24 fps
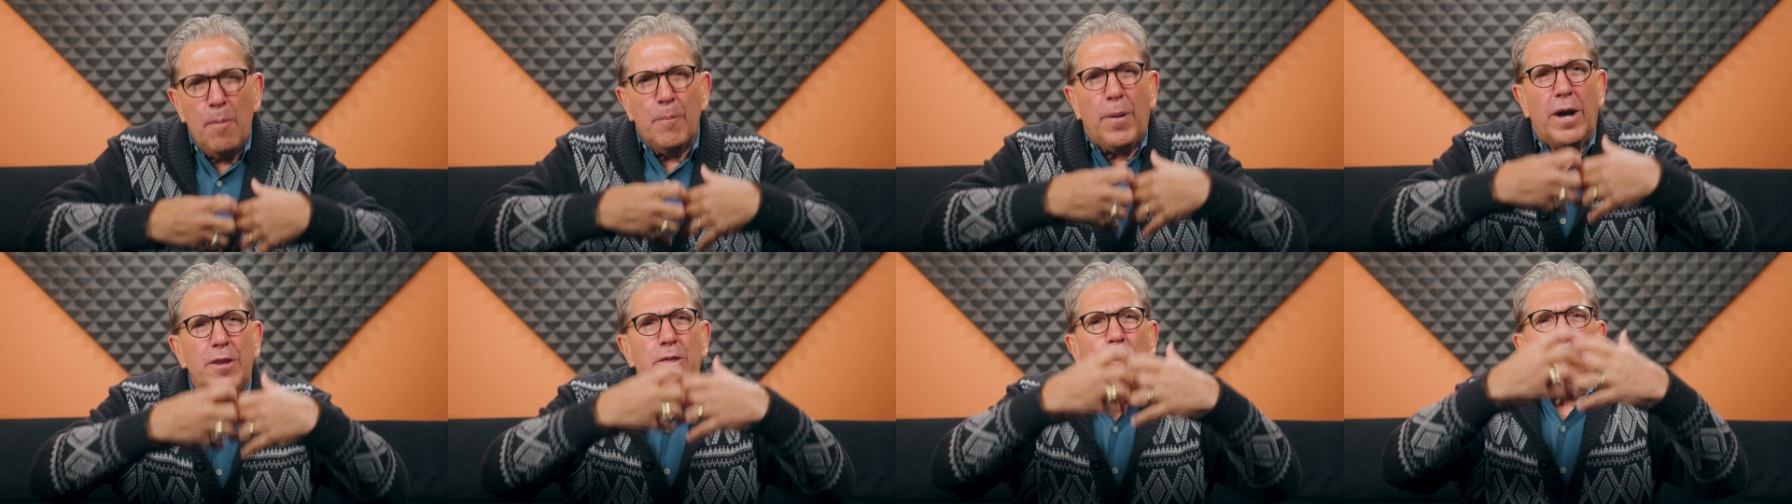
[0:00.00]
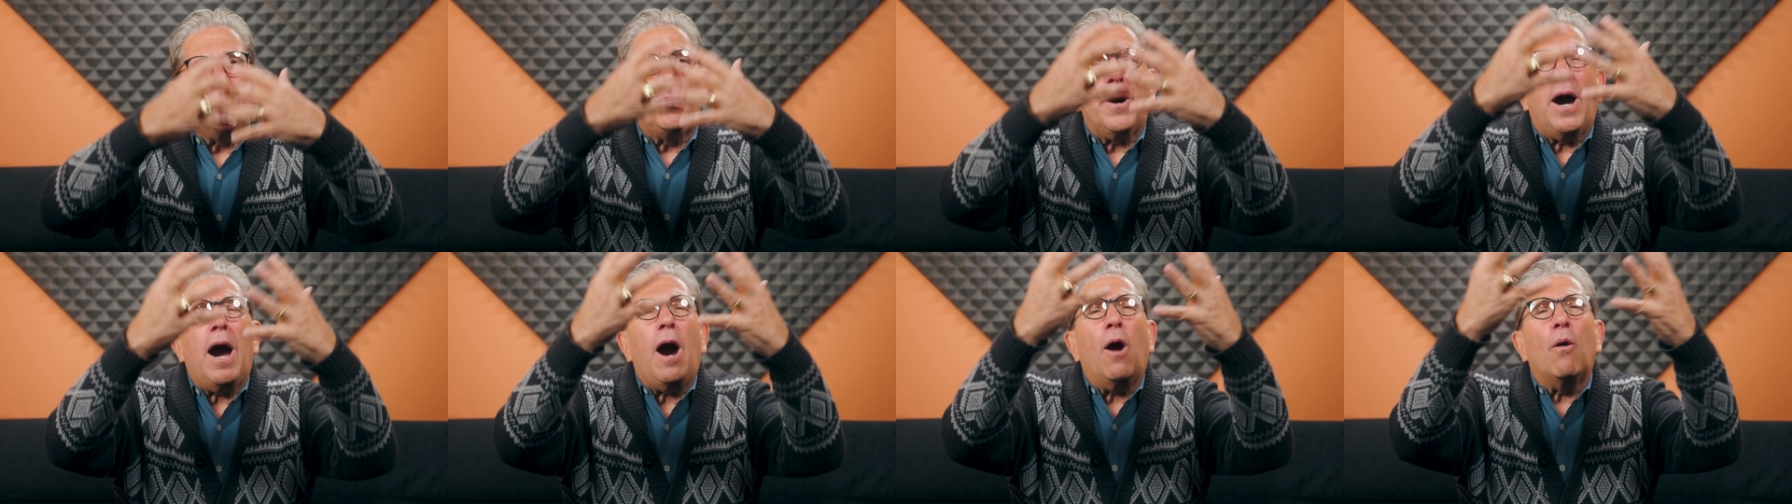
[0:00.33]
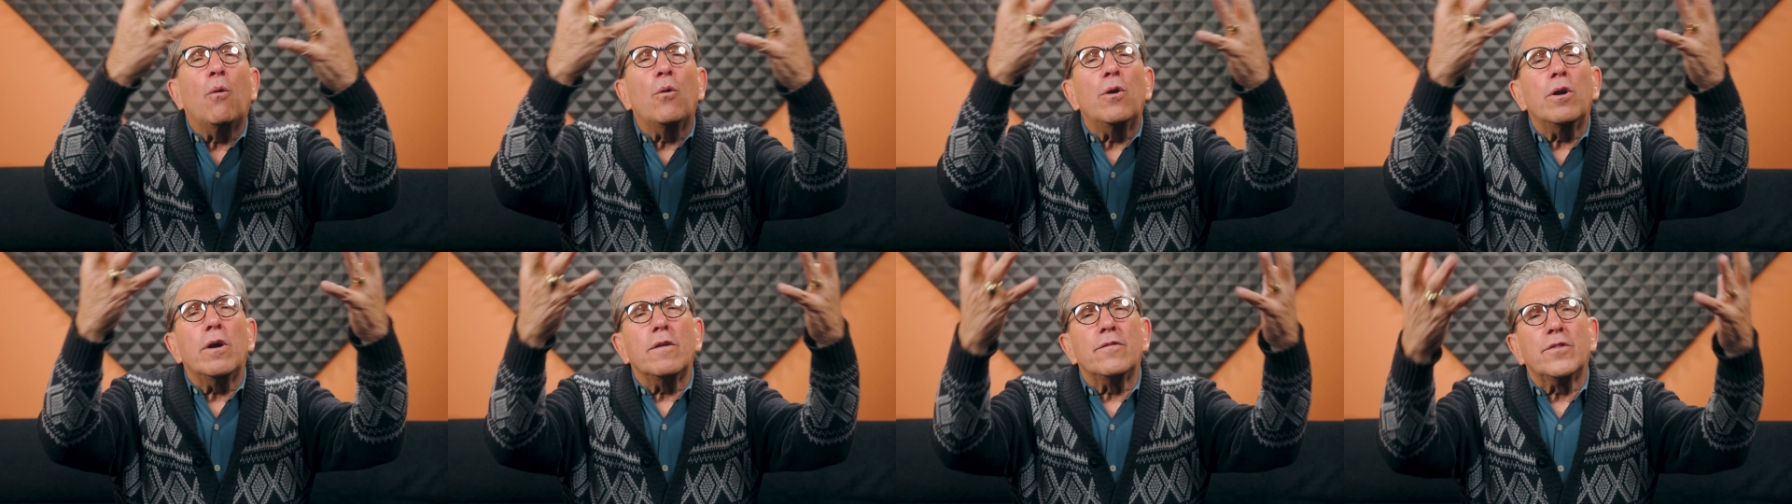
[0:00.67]
by the
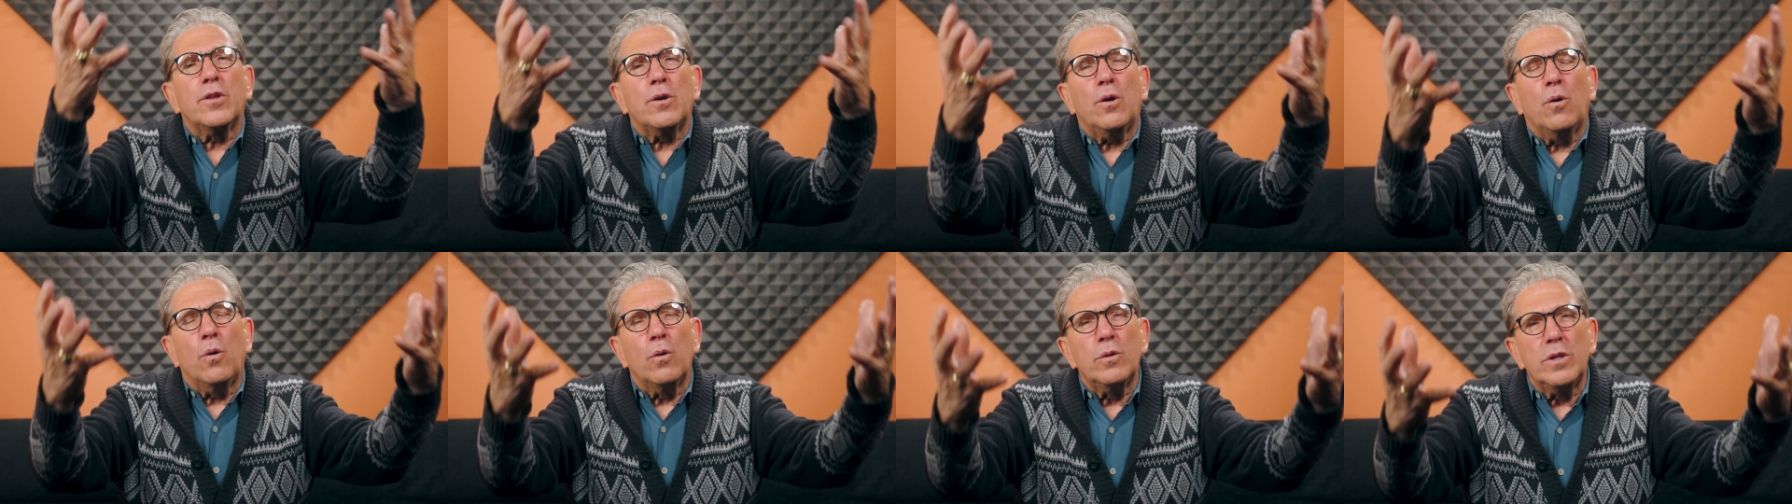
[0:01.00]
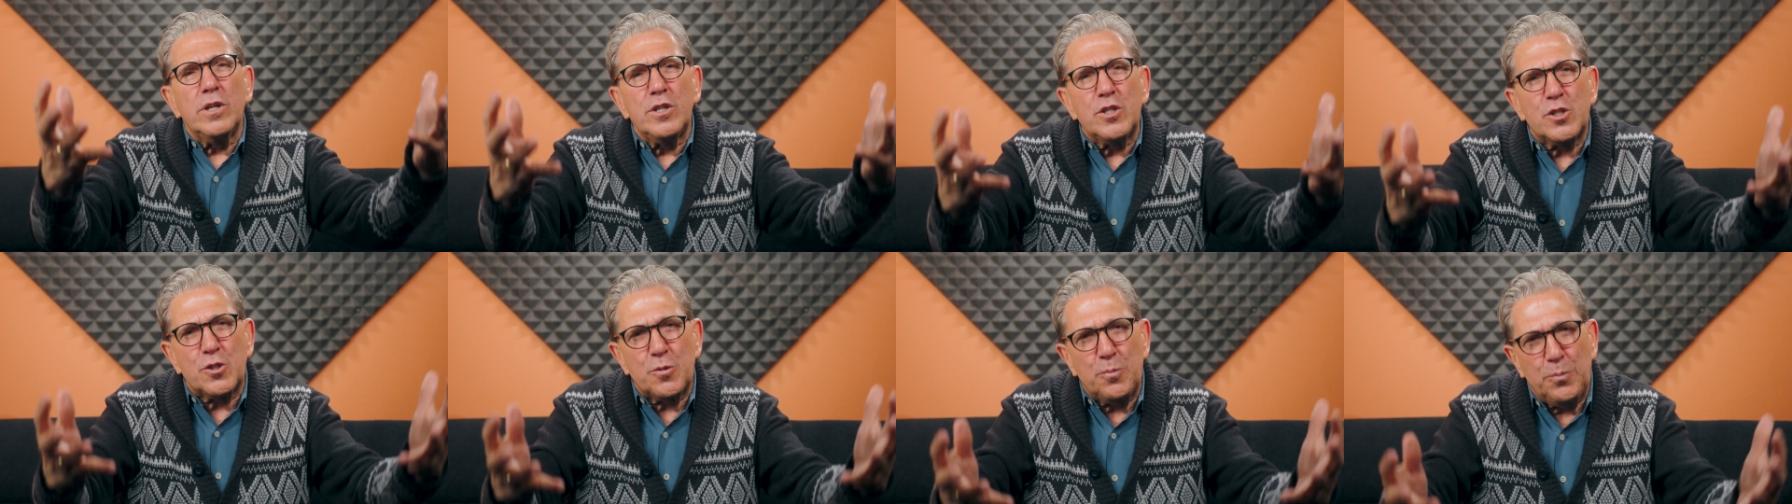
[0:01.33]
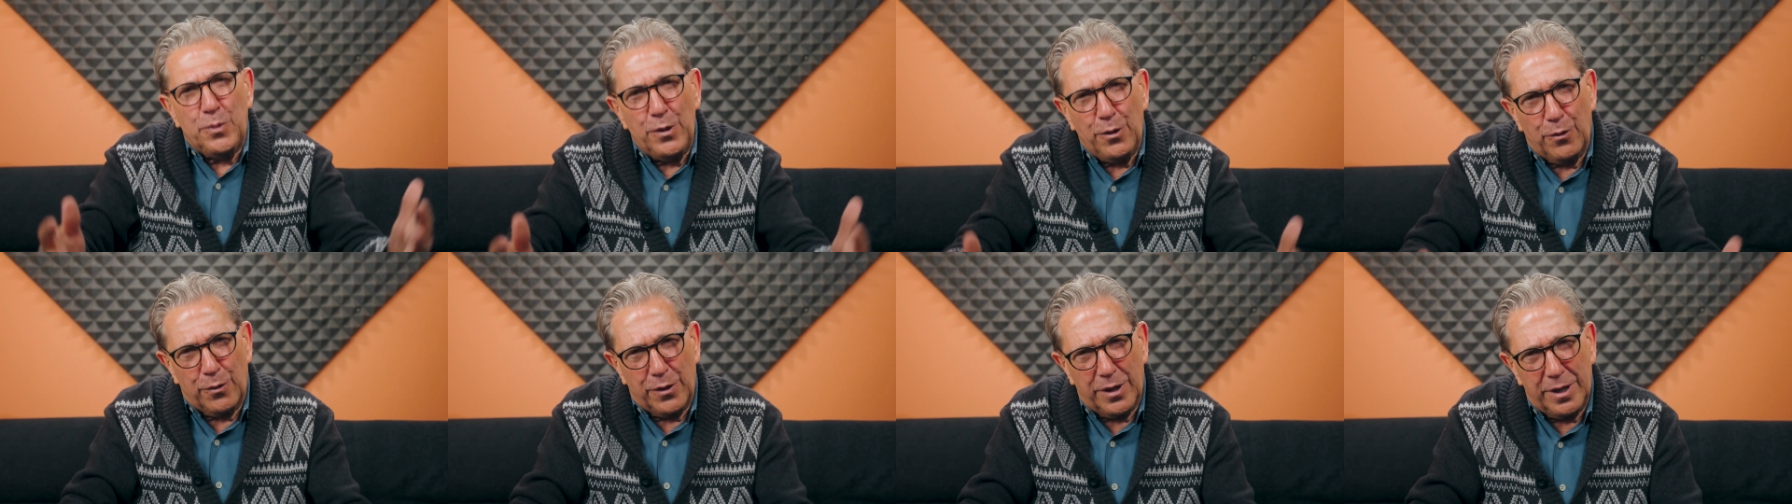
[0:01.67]
power of the Holy
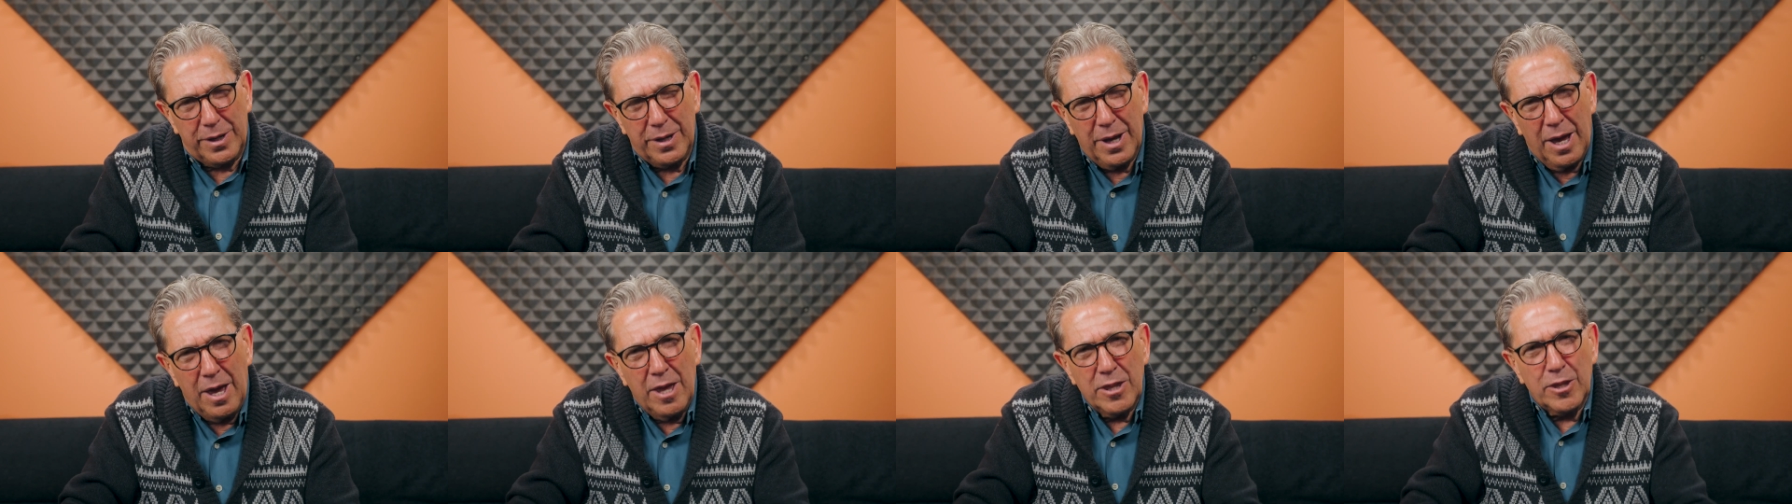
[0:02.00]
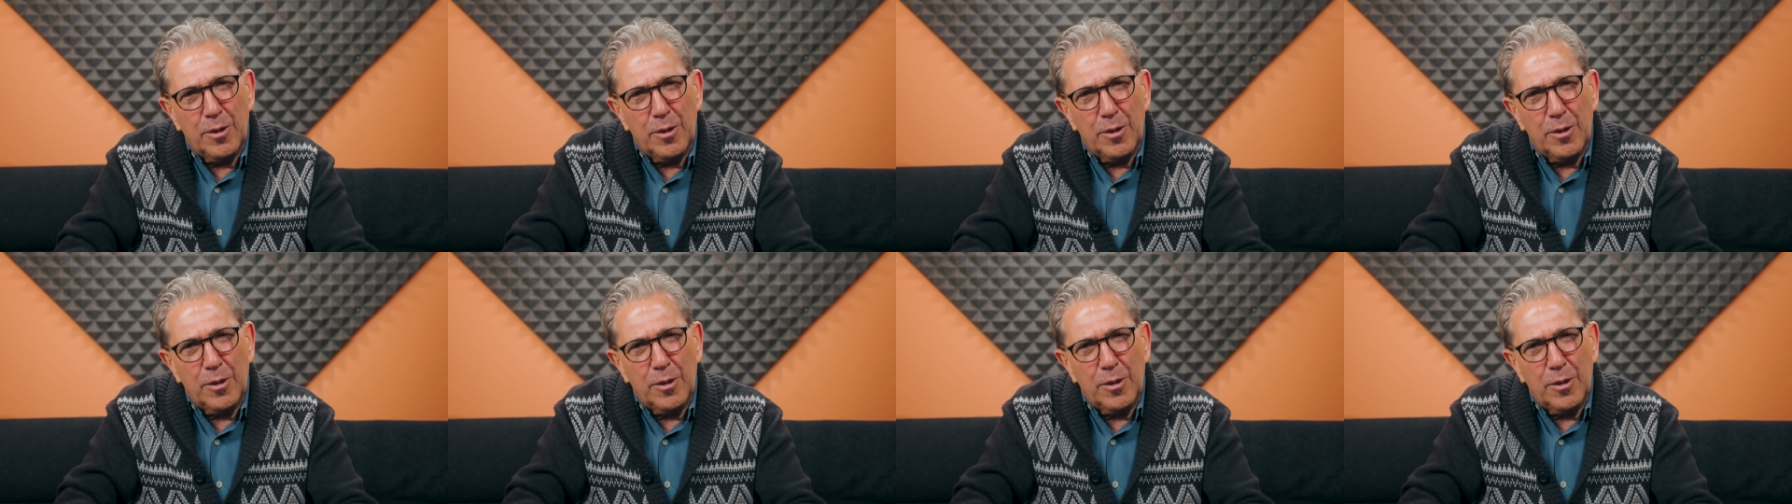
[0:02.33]
Spirit,